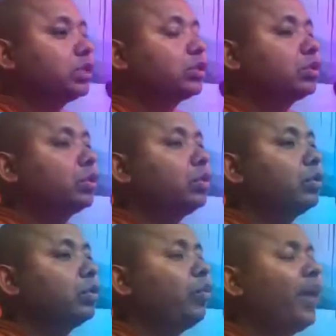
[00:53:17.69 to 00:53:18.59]

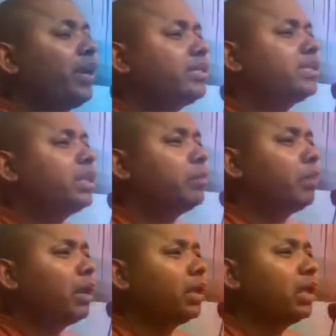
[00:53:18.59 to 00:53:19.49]
So, where is
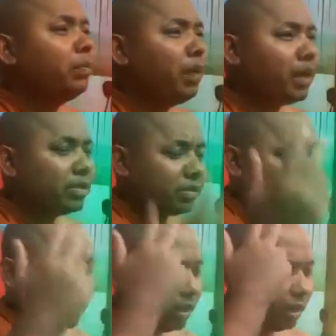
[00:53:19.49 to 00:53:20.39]
Nibbana? Nibbana is in
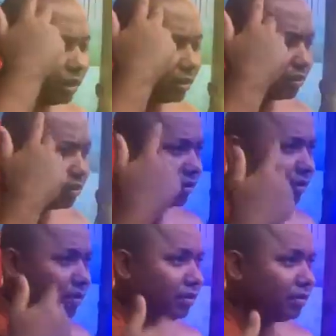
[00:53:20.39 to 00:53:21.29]
here,
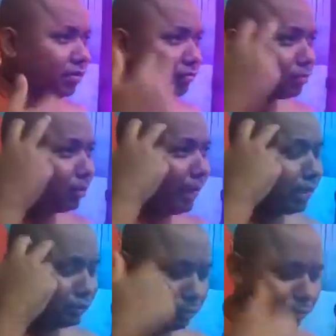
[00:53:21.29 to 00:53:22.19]
from
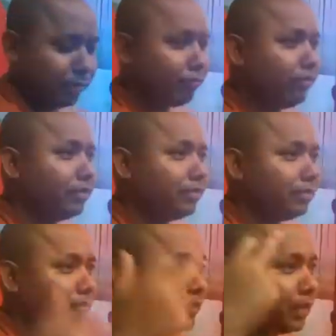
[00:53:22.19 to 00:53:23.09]
head to the feet,
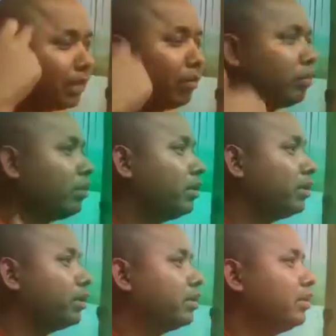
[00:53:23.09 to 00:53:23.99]
in our body.
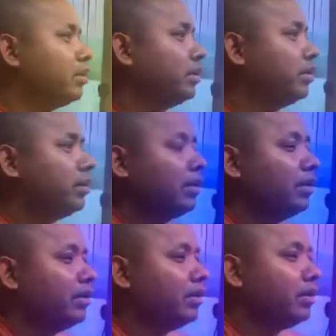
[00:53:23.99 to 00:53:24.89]

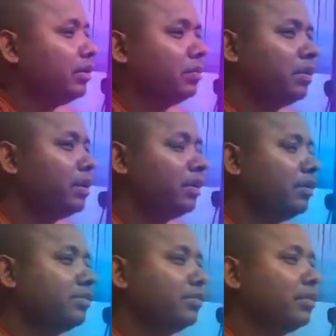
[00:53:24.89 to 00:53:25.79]
Nibbana
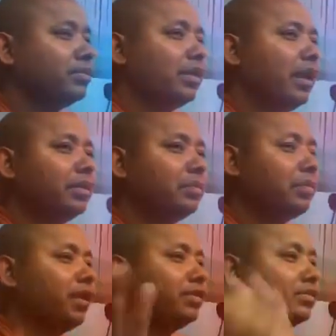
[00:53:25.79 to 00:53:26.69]
is not other
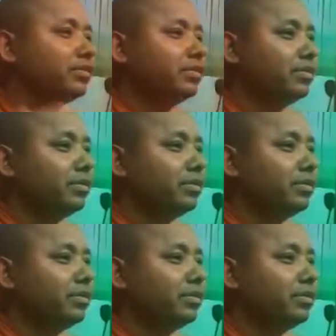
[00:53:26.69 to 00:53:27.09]
place.